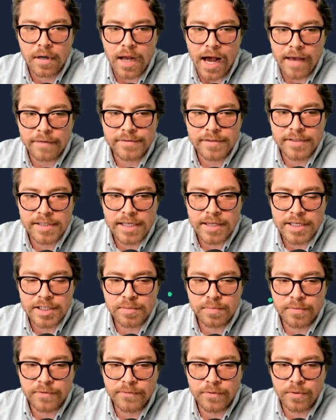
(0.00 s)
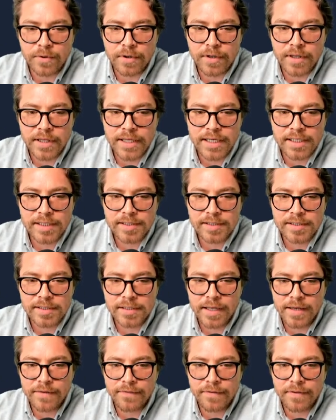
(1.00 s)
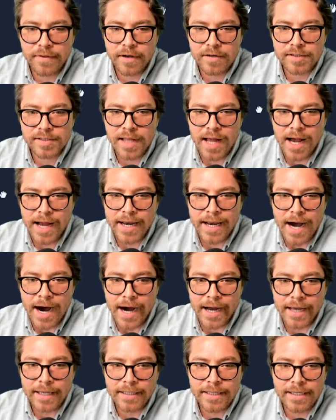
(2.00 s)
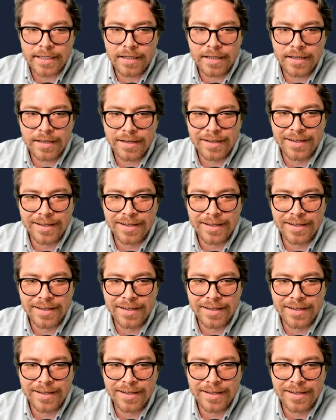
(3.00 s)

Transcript: I've seen this before. This, if there's not an island